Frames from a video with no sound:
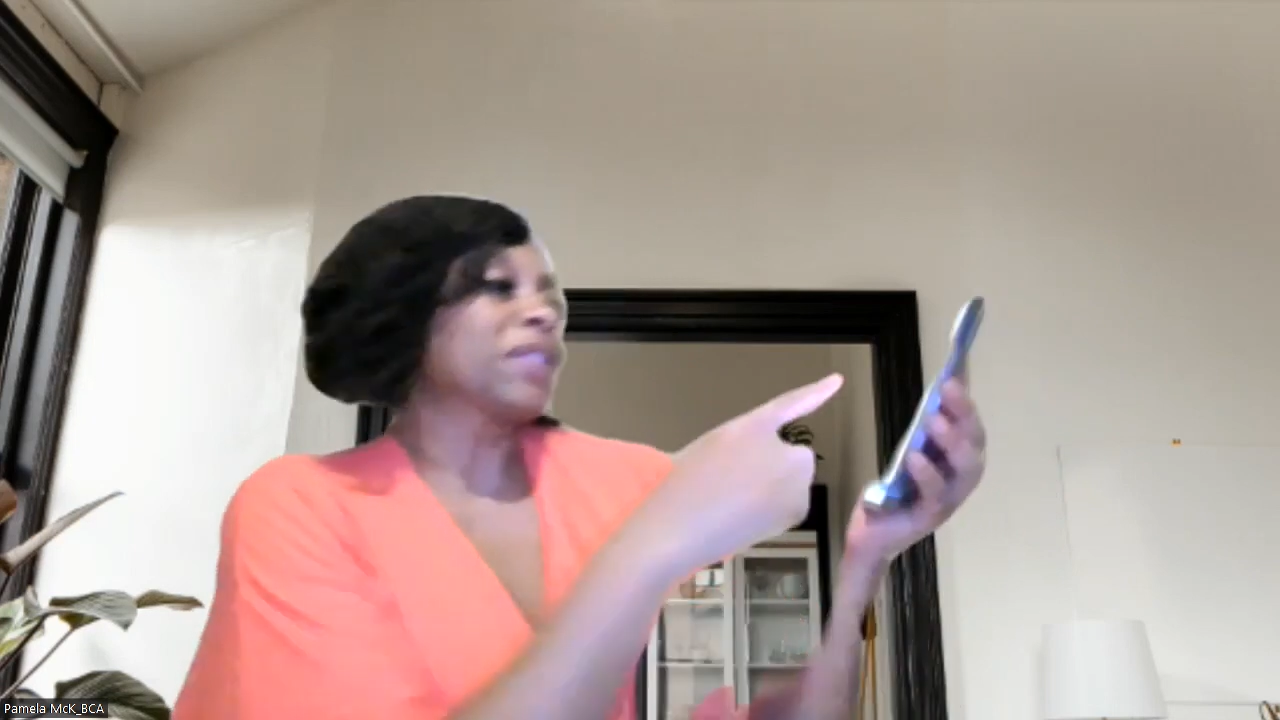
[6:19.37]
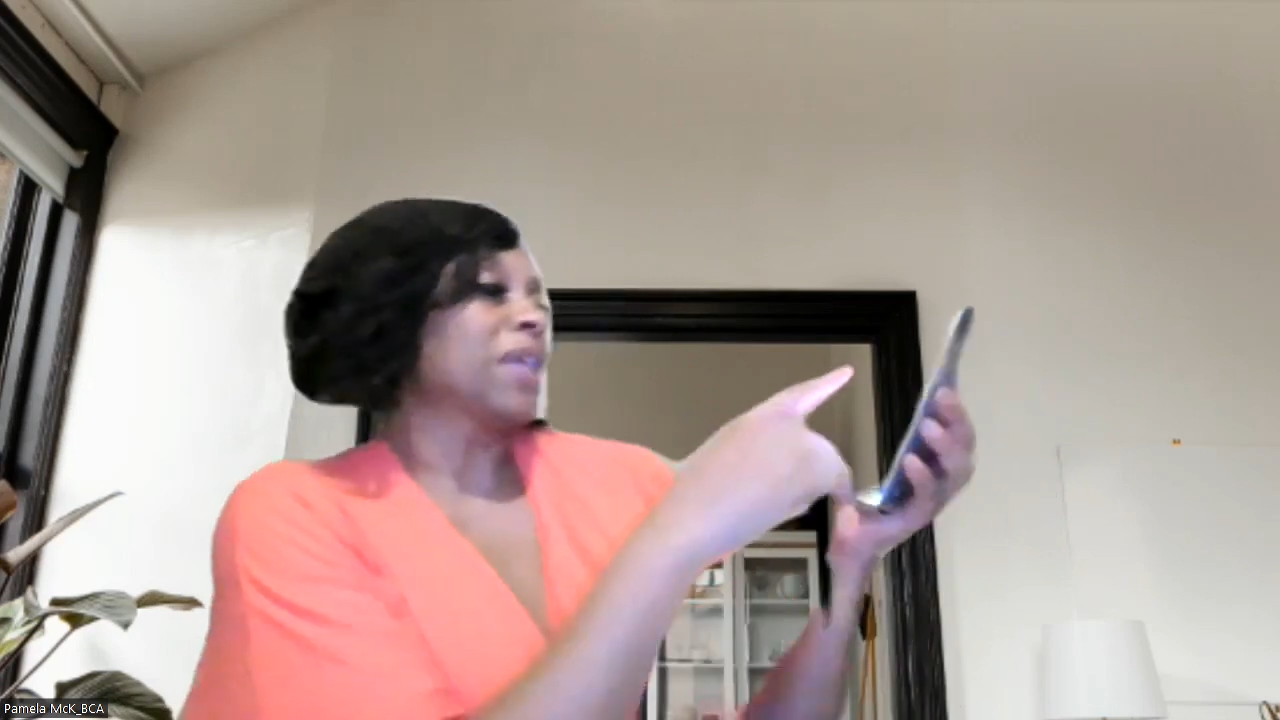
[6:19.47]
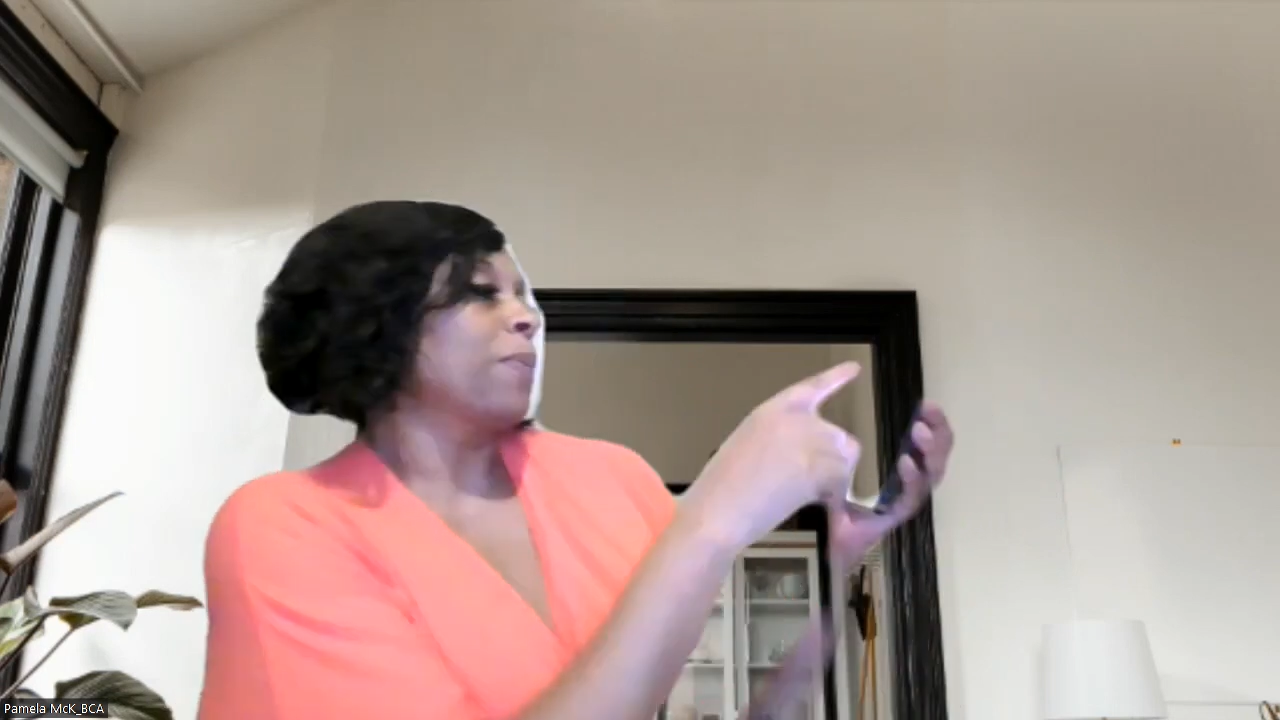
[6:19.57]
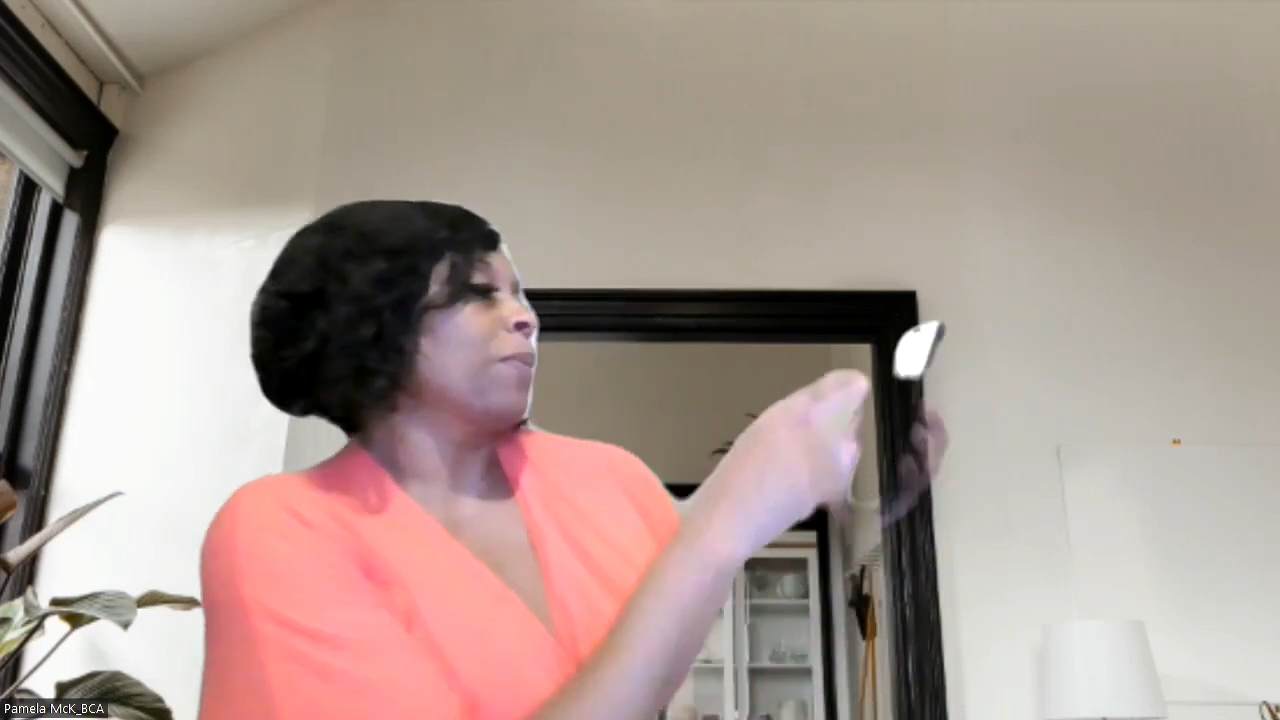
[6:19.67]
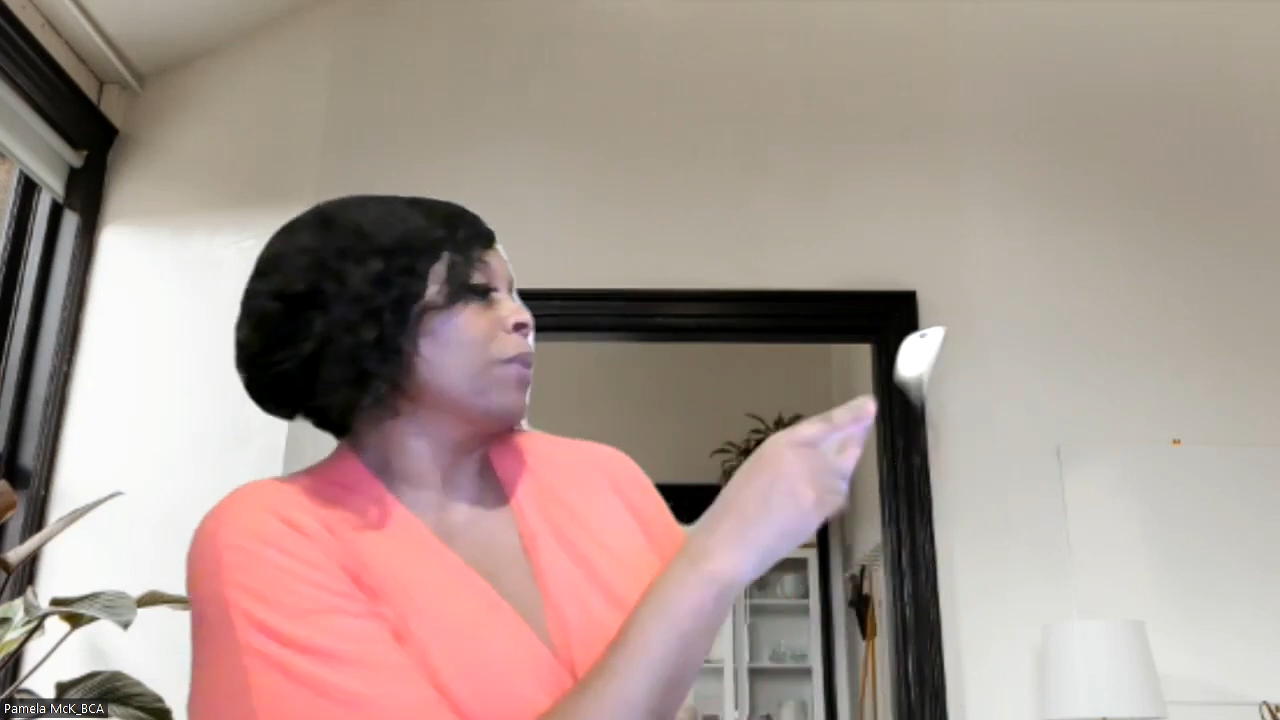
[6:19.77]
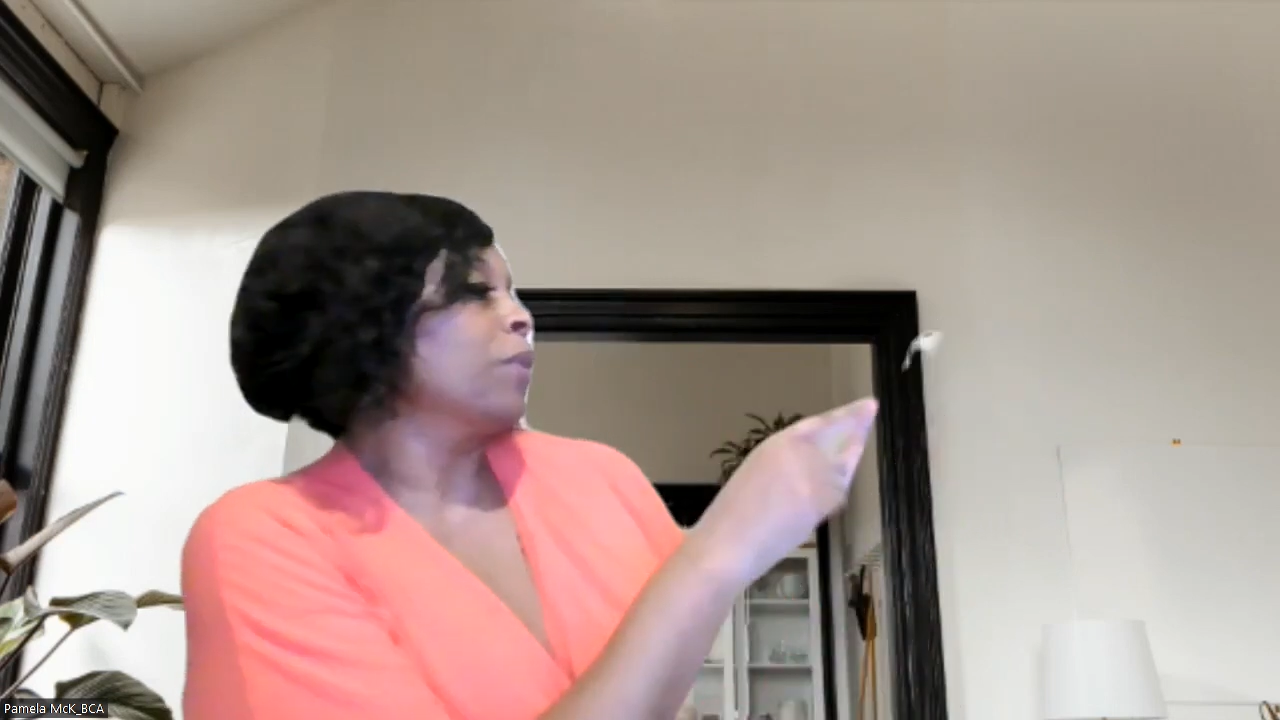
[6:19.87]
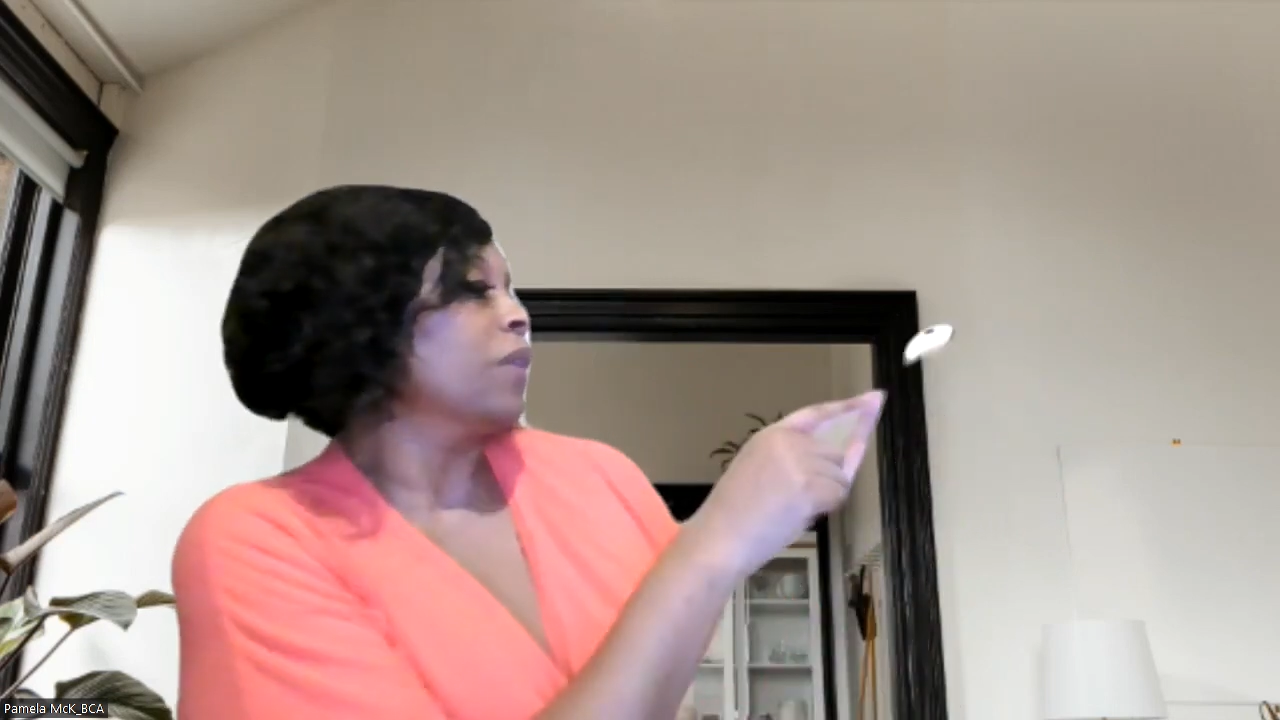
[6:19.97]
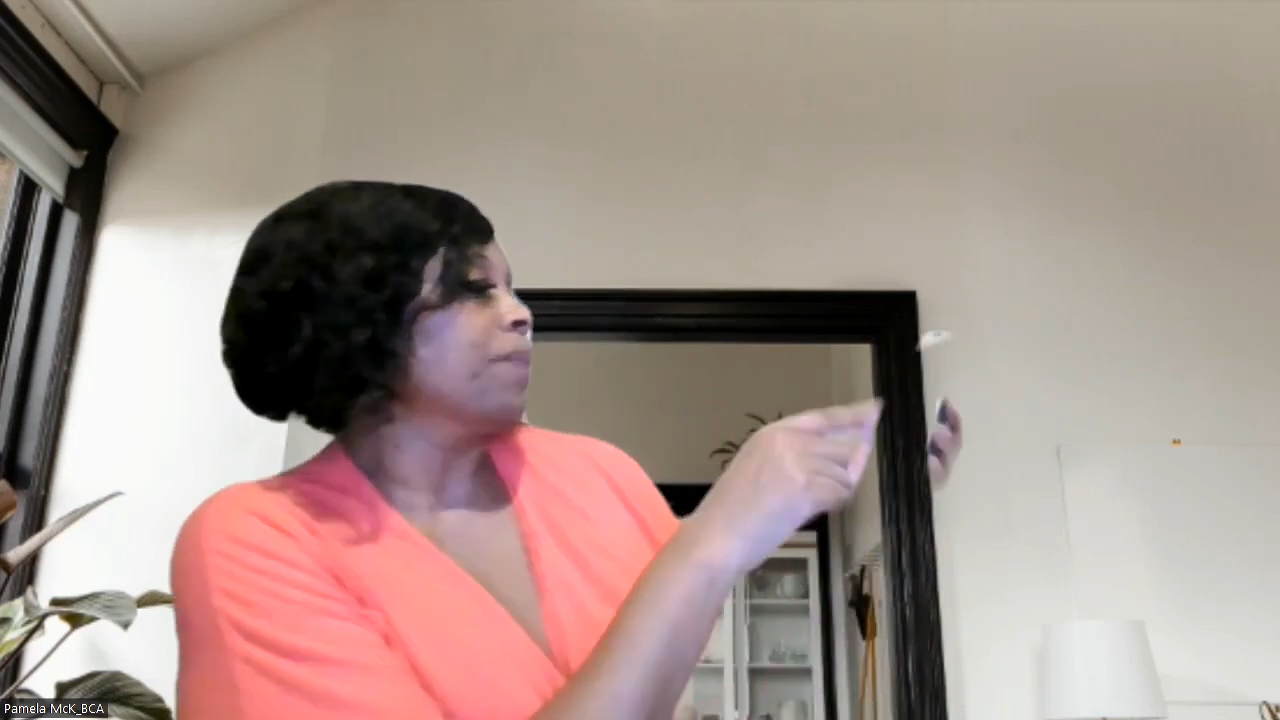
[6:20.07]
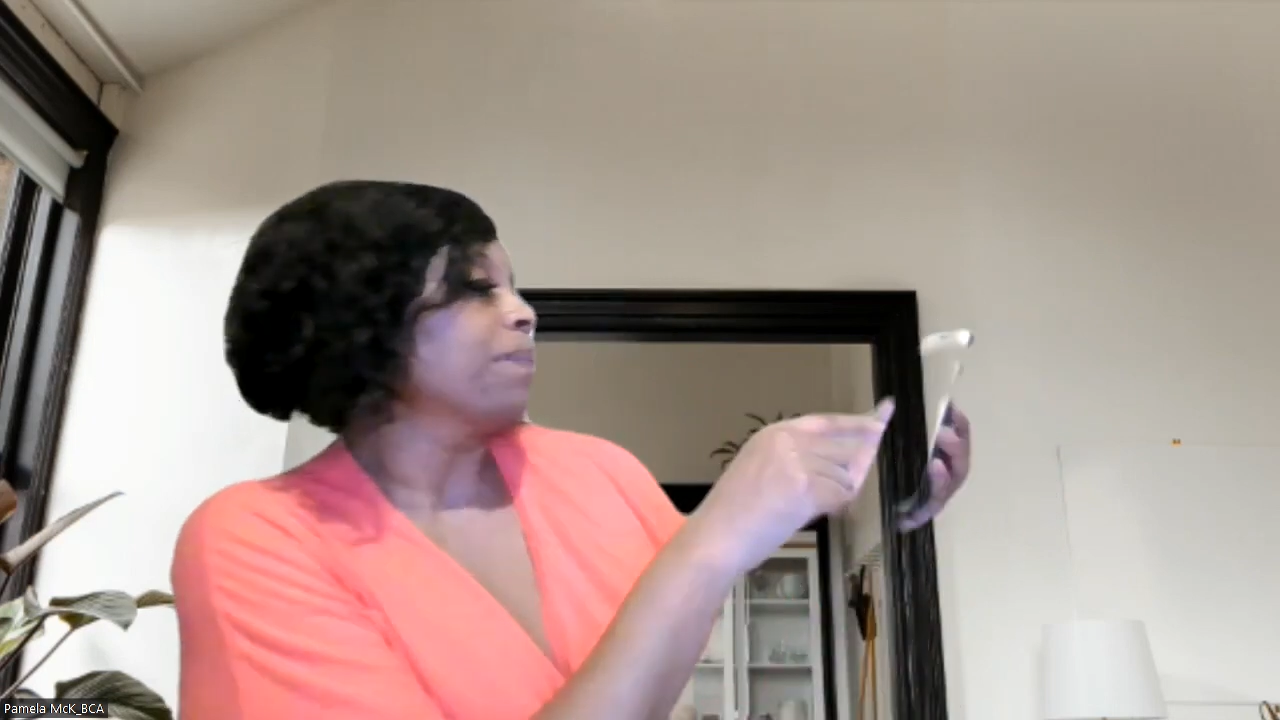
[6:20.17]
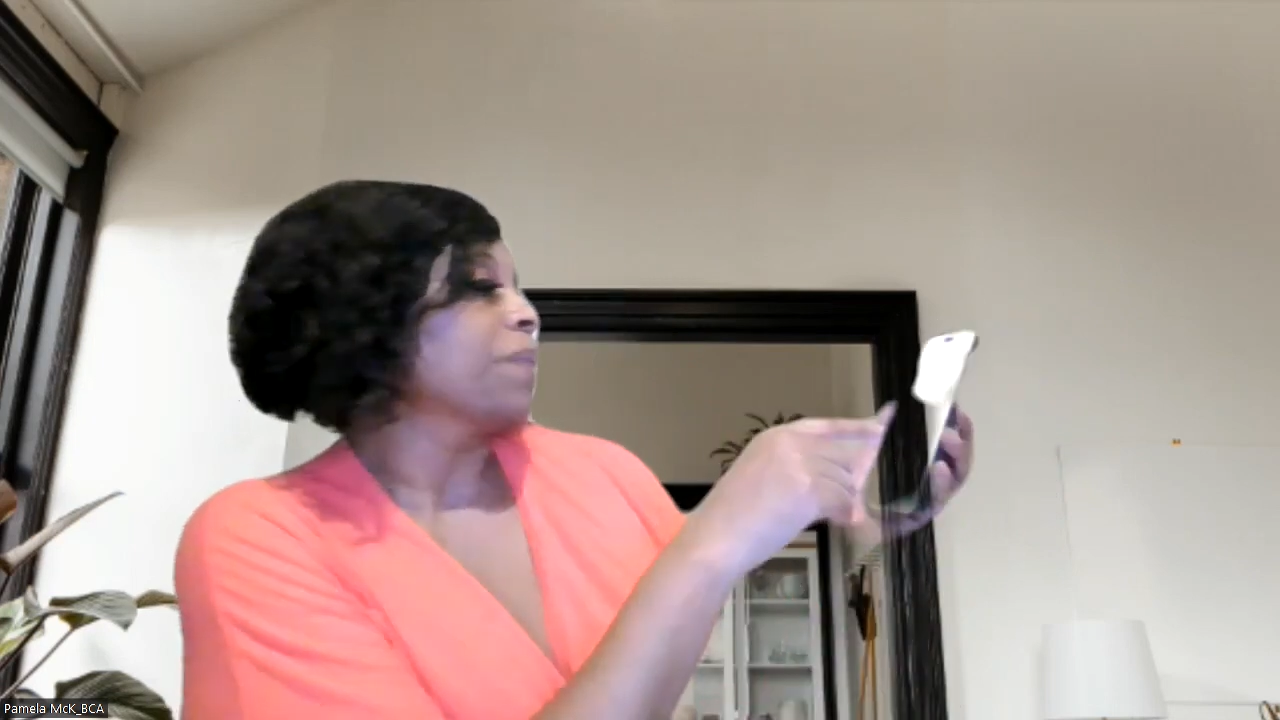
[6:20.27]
keep it moving.